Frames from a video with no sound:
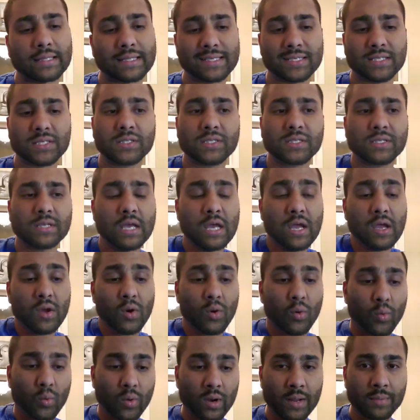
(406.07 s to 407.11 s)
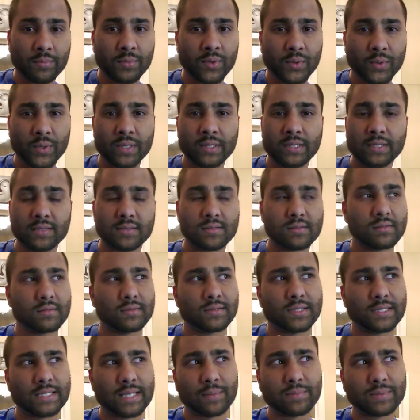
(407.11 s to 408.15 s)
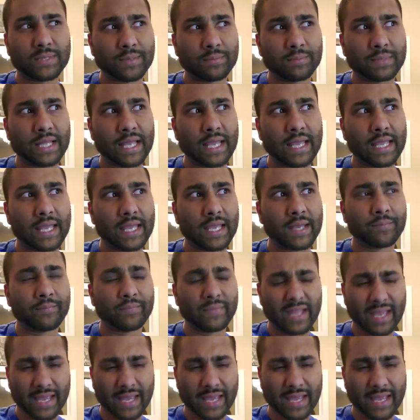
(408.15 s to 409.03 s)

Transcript: This is what I'm doing. These are the steps I'm taking,